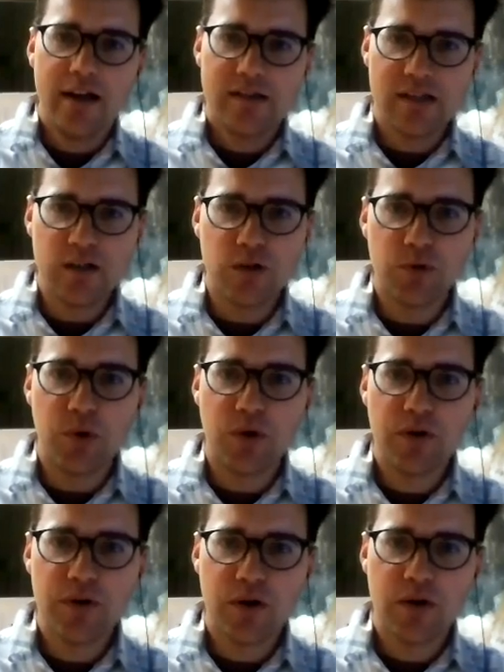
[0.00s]
CU
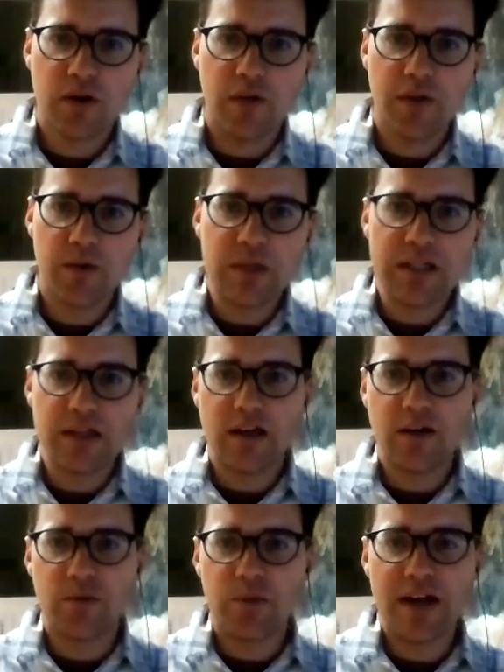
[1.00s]
Boulder called the Media
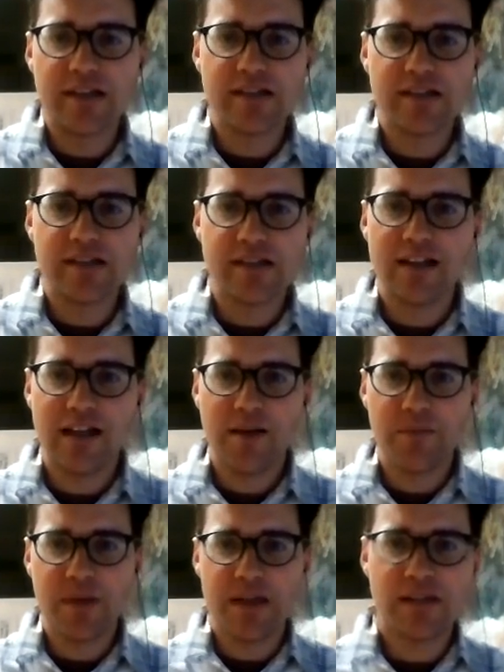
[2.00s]
Enterprise Design
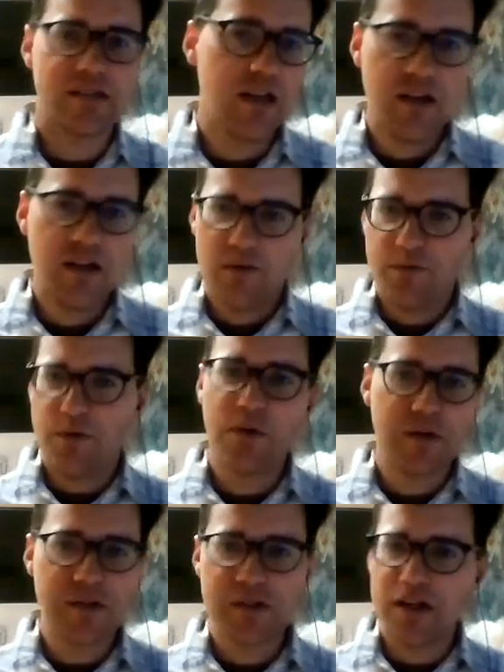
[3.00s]
Lab that's
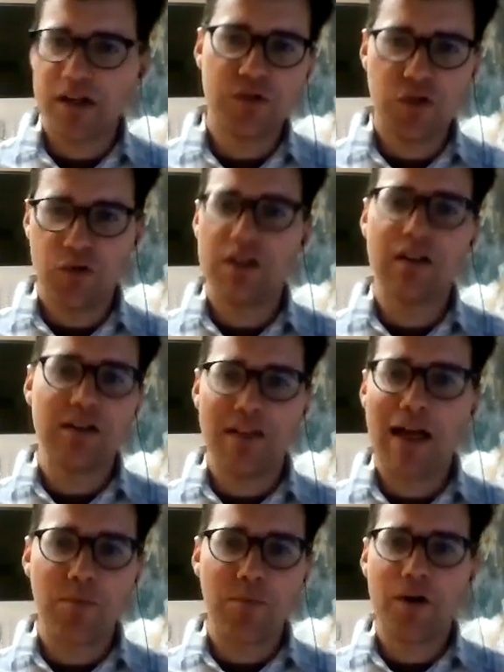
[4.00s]
focused on doing
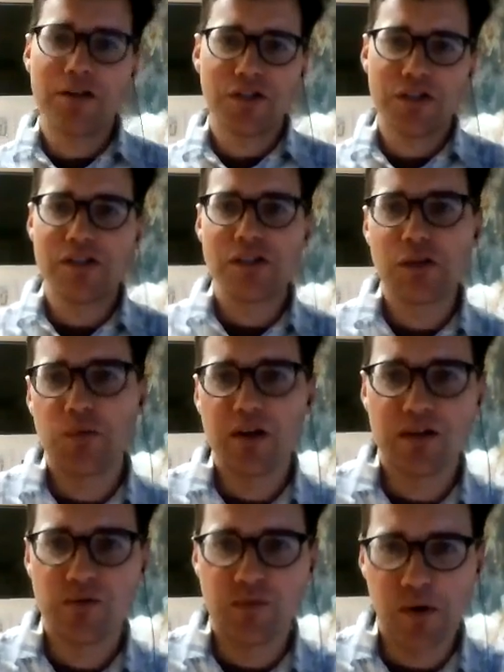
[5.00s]
collaborations
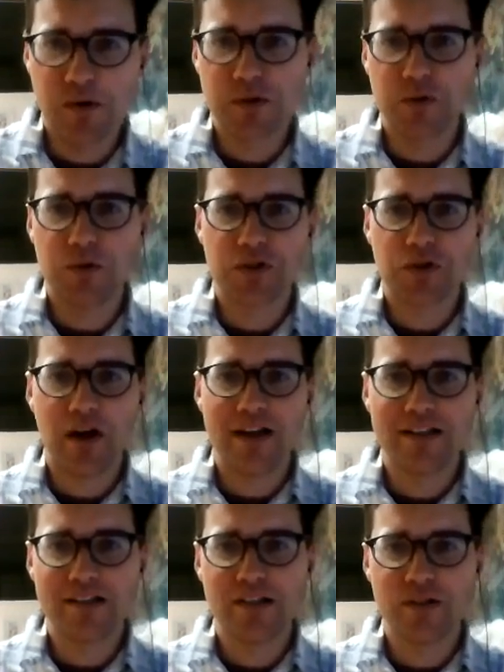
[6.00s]
with folks who are
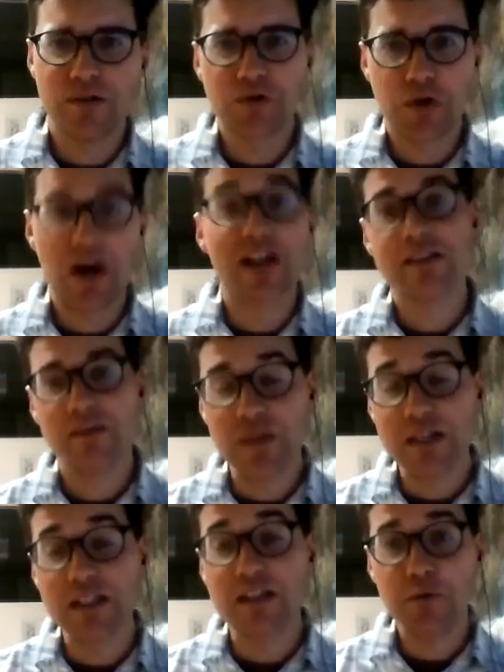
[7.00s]
trying to try
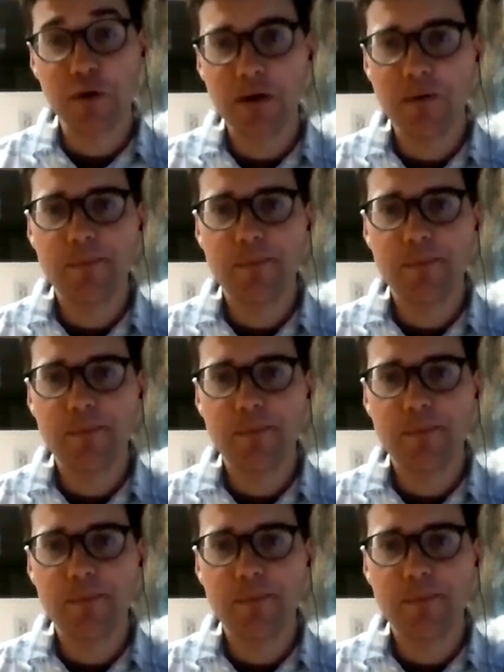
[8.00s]
something different